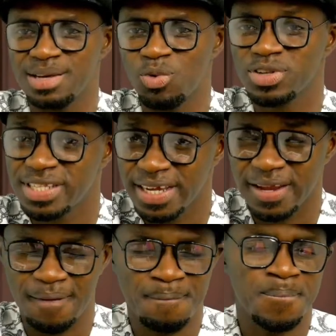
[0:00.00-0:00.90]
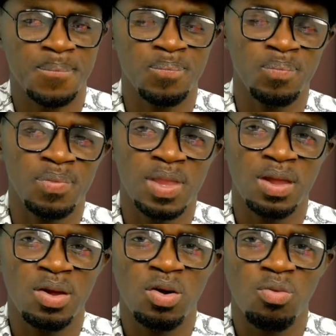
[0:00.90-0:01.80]
no say
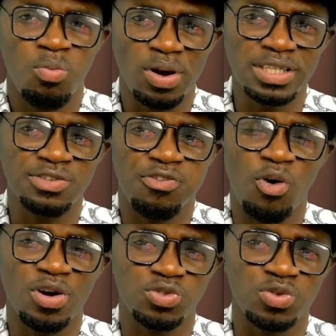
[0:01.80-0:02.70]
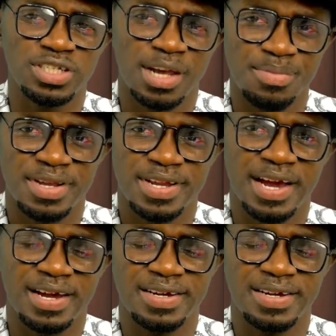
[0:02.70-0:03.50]
police for his social media.